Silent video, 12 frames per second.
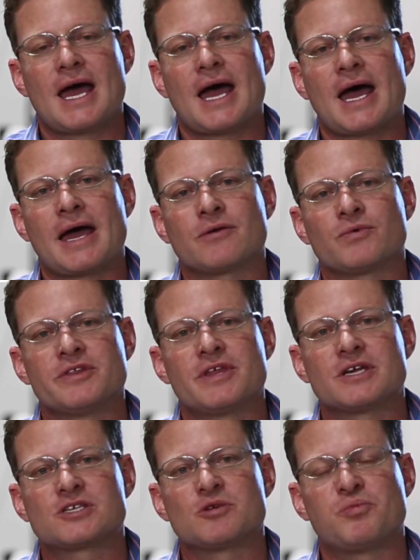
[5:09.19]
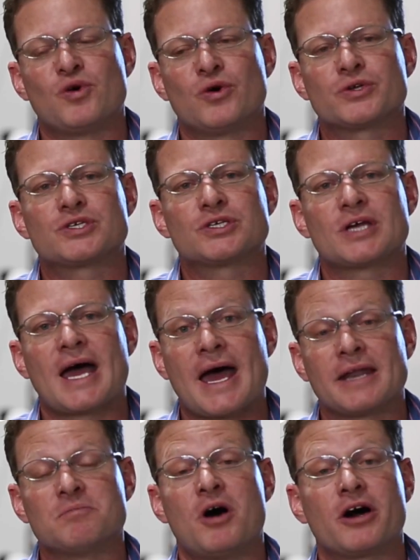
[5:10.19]
and with their support
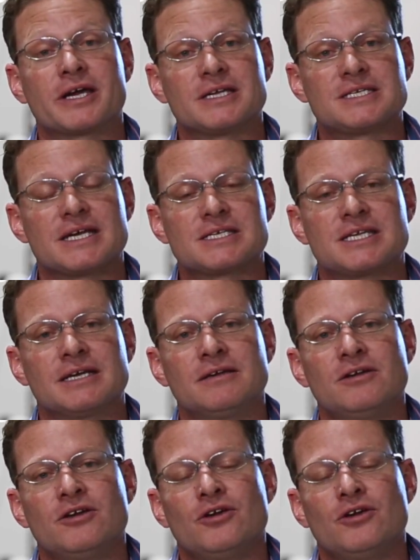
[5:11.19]
and market testing,